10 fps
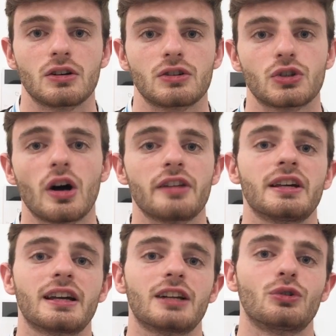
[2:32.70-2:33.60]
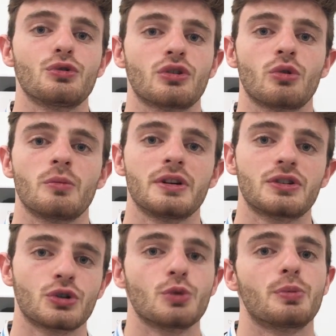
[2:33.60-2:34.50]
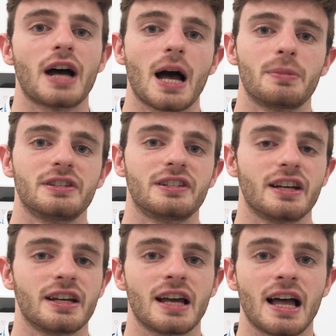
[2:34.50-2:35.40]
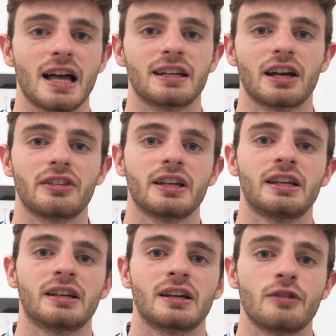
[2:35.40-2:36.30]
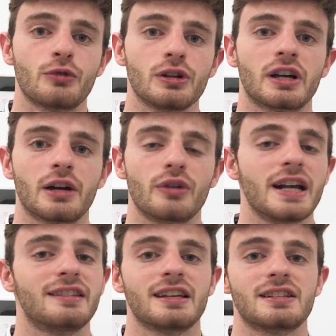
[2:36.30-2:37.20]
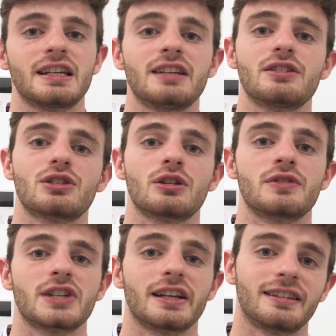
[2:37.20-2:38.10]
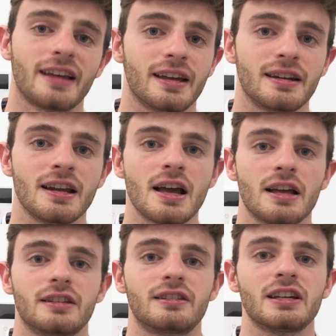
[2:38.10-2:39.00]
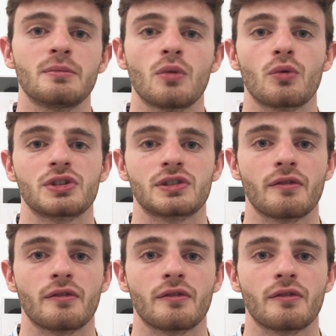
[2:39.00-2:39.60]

So I think Gattuso will be super happy today, and I think if we look at ratings, he deserves a 10. The team was